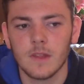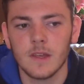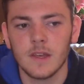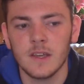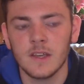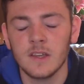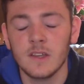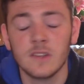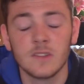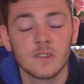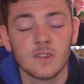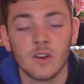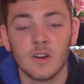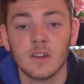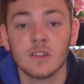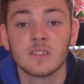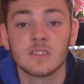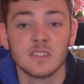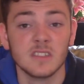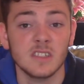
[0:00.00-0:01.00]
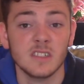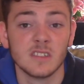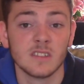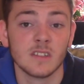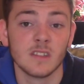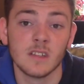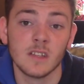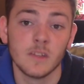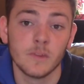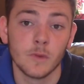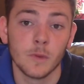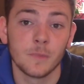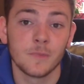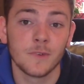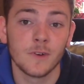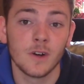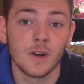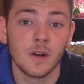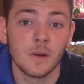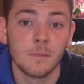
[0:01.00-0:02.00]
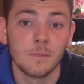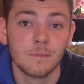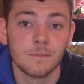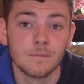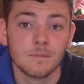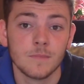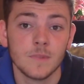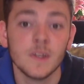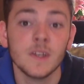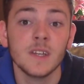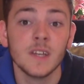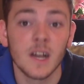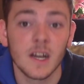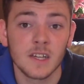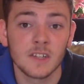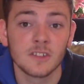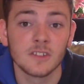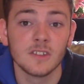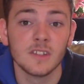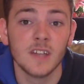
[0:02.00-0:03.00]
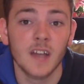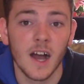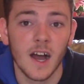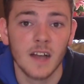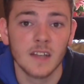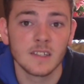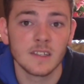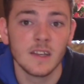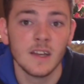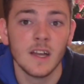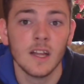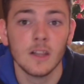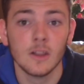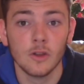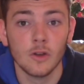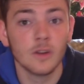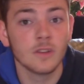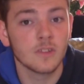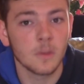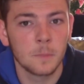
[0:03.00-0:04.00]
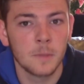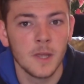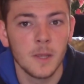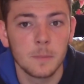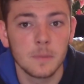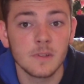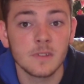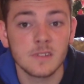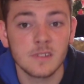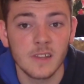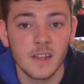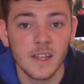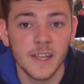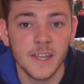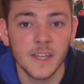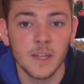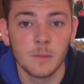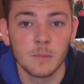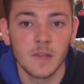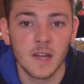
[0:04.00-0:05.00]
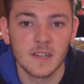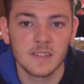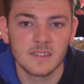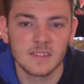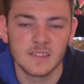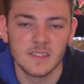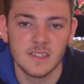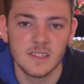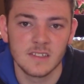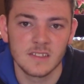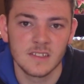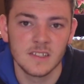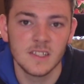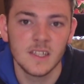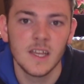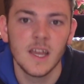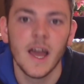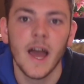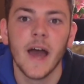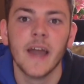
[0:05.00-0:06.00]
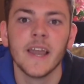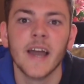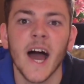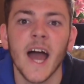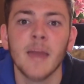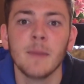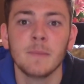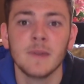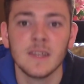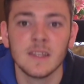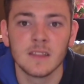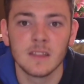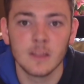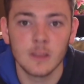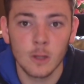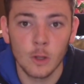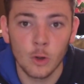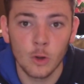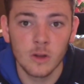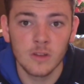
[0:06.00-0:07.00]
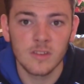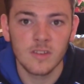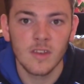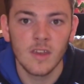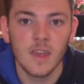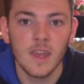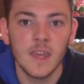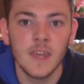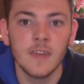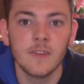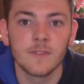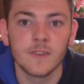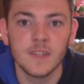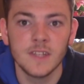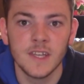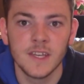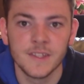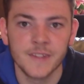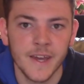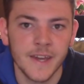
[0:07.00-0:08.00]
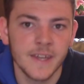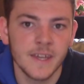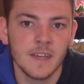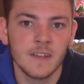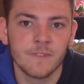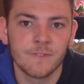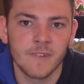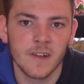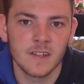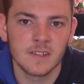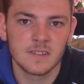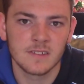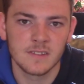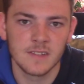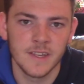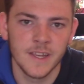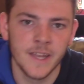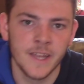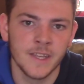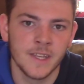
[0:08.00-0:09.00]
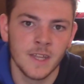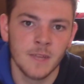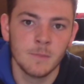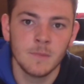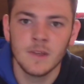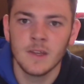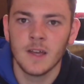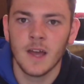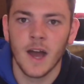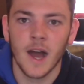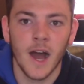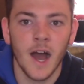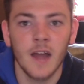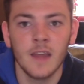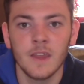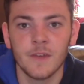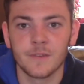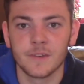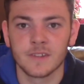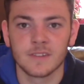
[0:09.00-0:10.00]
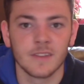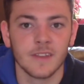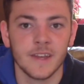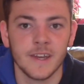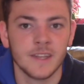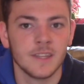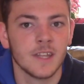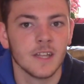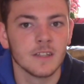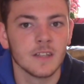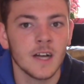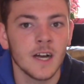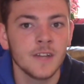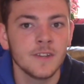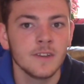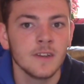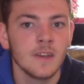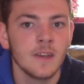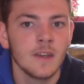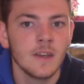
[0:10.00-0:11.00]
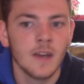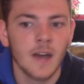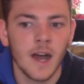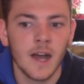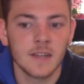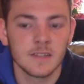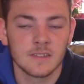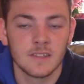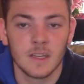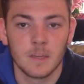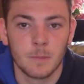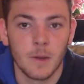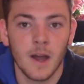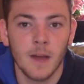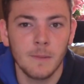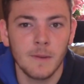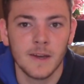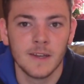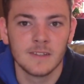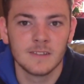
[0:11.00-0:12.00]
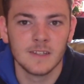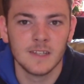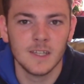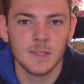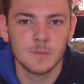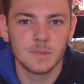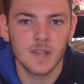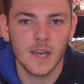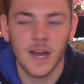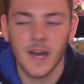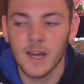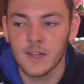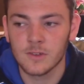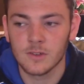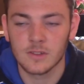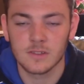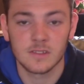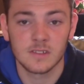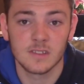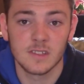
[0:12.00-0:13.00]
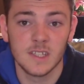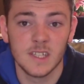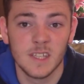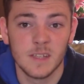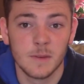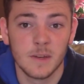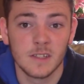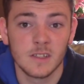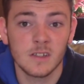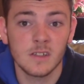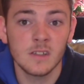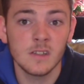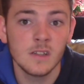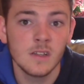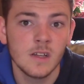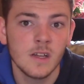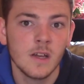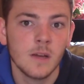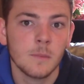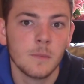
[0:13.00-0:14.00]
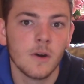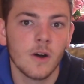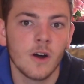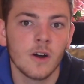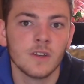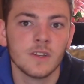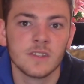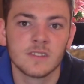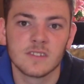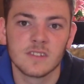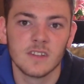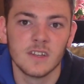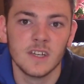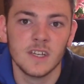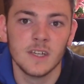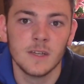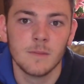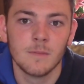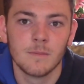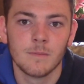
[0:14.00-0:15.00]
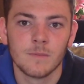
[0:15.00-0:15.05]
he's got a season to live up for. He actually has. Loads of people slated him last season, and I mean loads. Even United fans slated him. I never slated the lad. I stick by my teams. I don't slate them at all. But honestly,